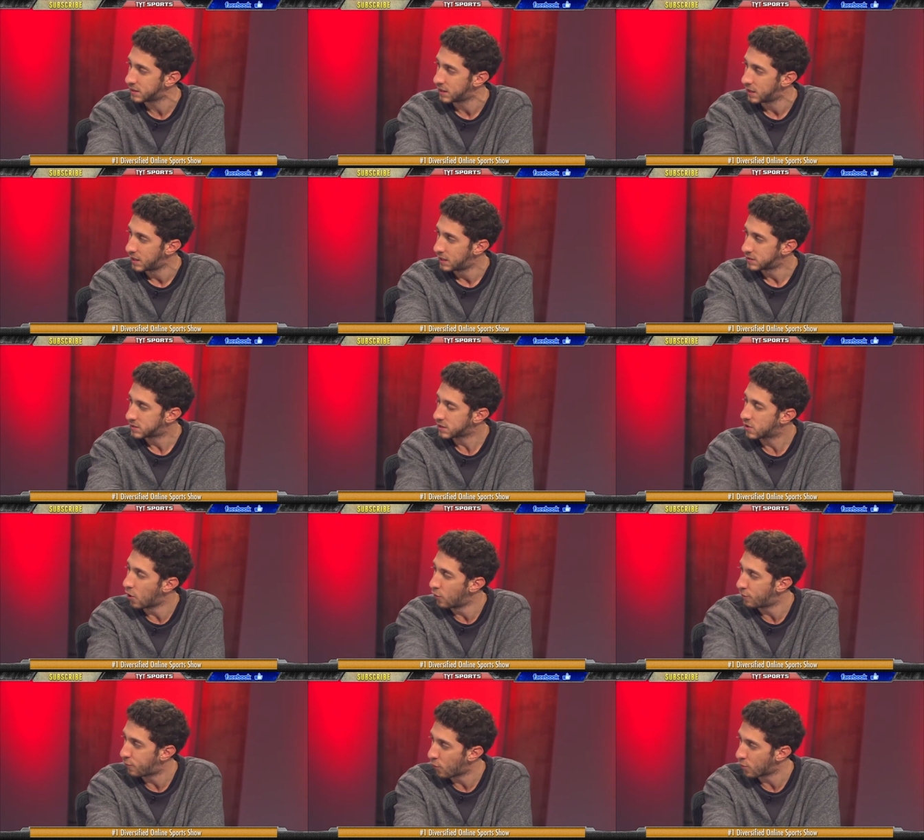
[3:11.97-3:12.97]
Yeah. To well,
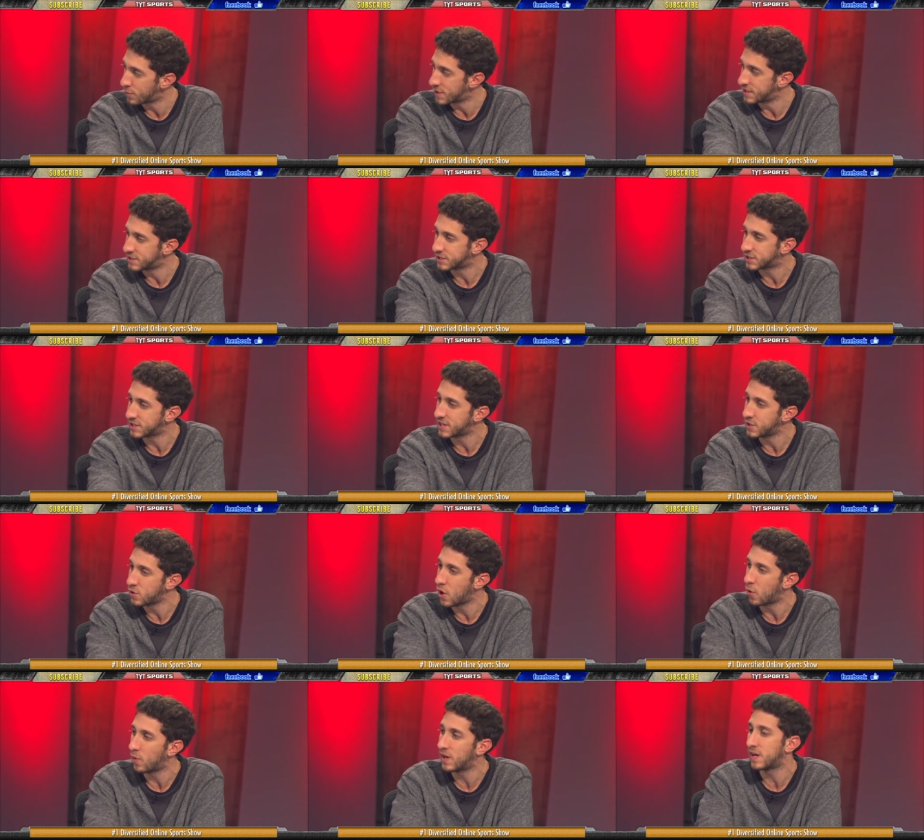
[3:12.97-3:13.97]
go forward and just say, you
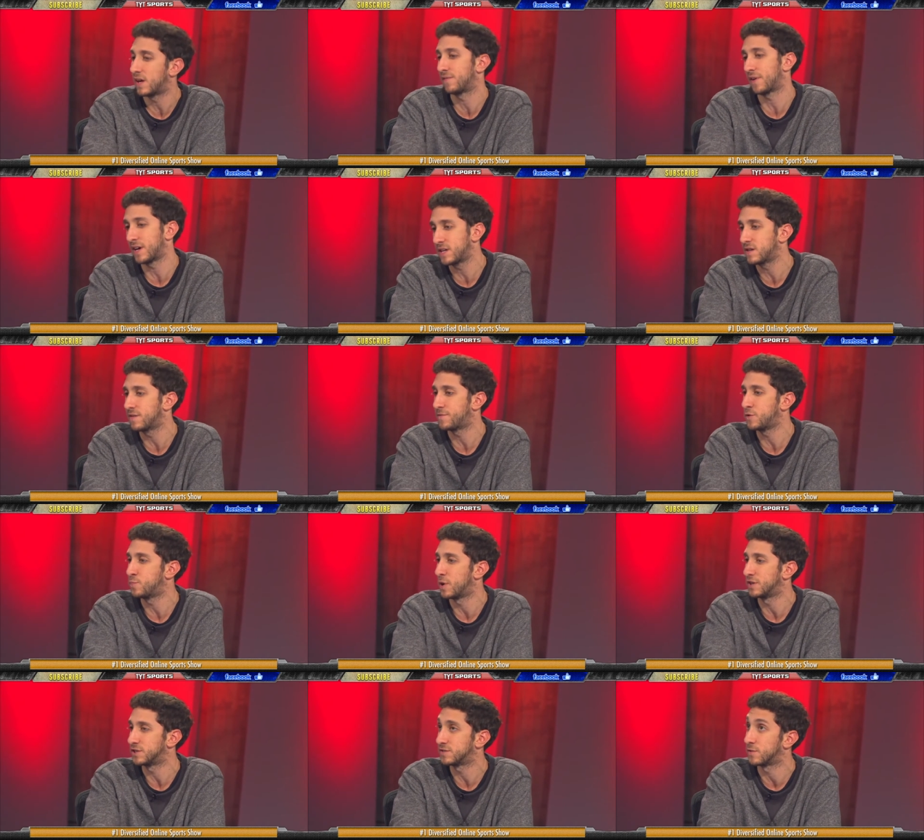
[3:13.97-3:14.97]
know what? If I eat a few
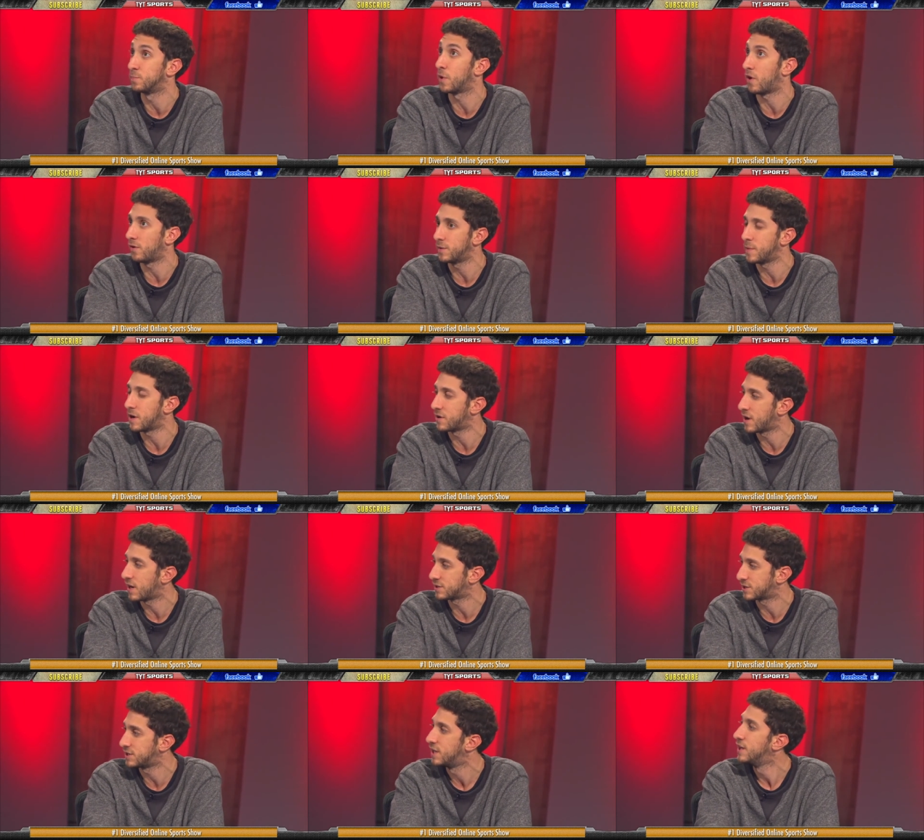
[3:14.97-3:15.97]
punches from Paulie
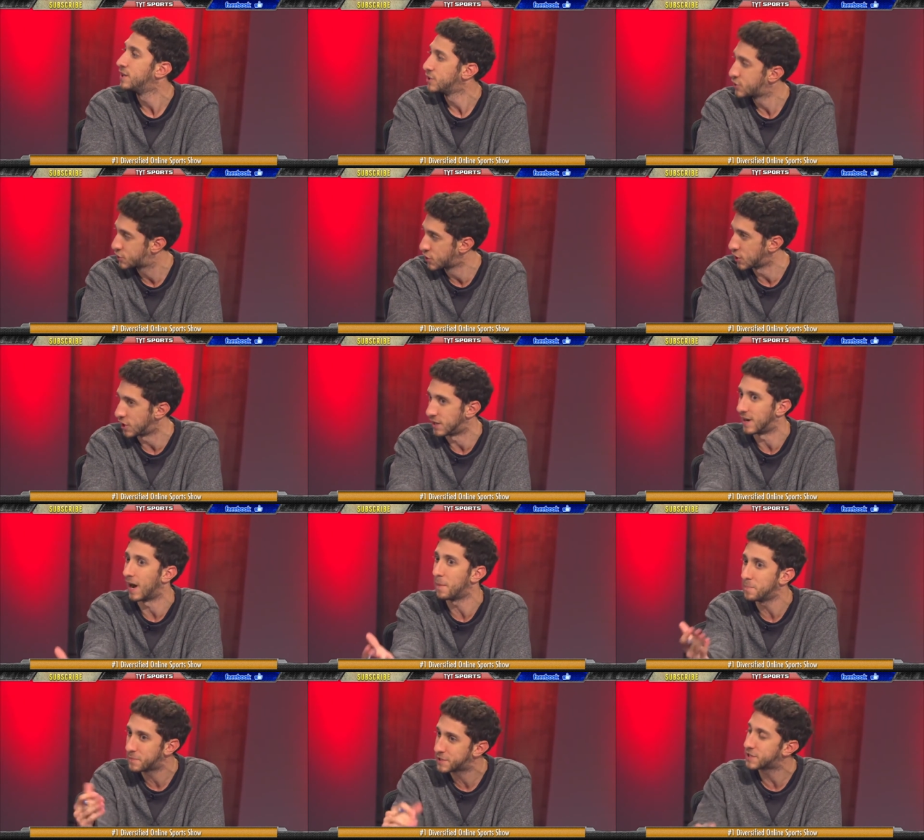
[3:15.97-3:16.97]
Malignaggi, right. sure,
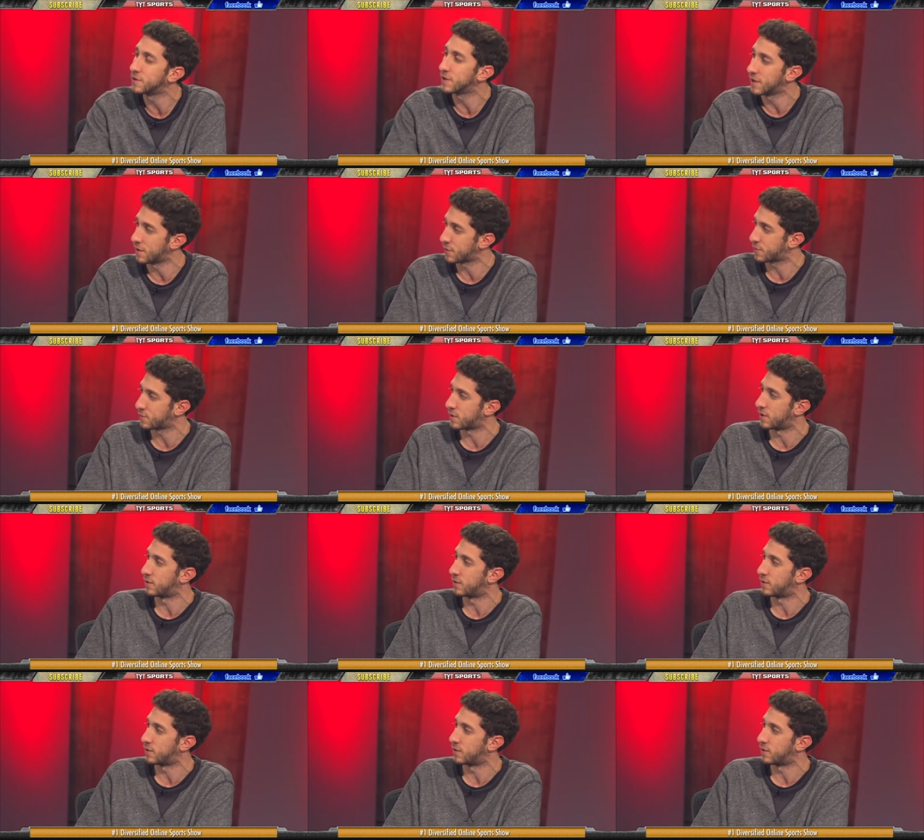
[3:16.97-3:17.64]
I'm still gonna throw.